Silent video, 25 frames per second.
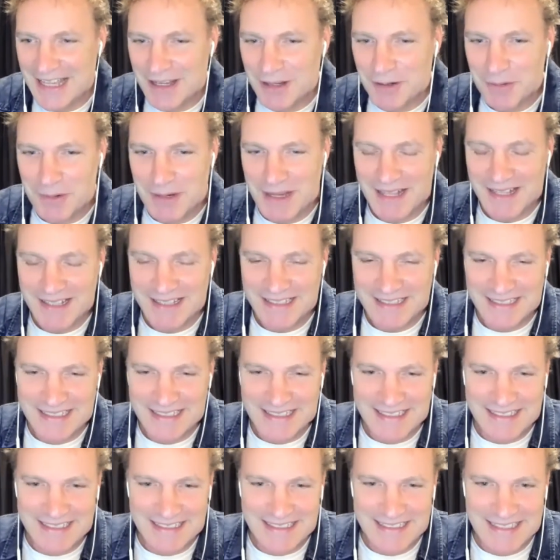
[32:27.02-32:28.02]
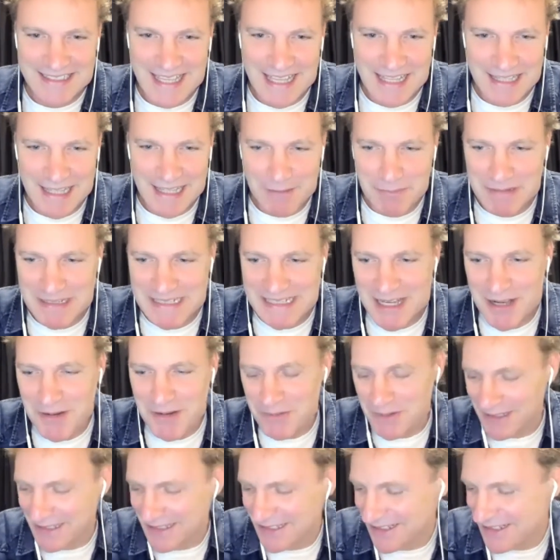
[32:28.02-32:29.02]
Well, let me know
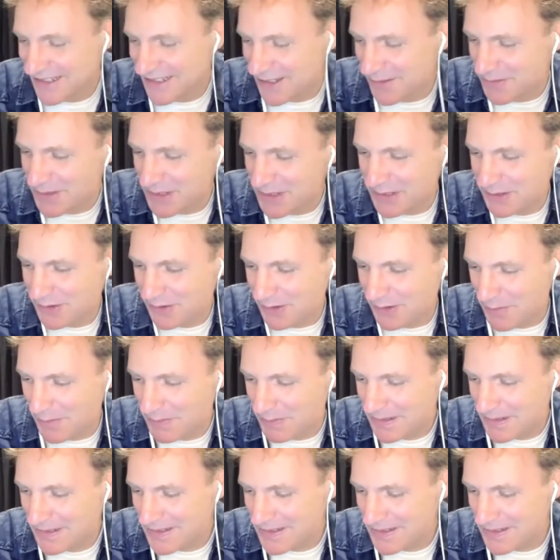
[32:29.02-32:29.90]
when you come to Europe,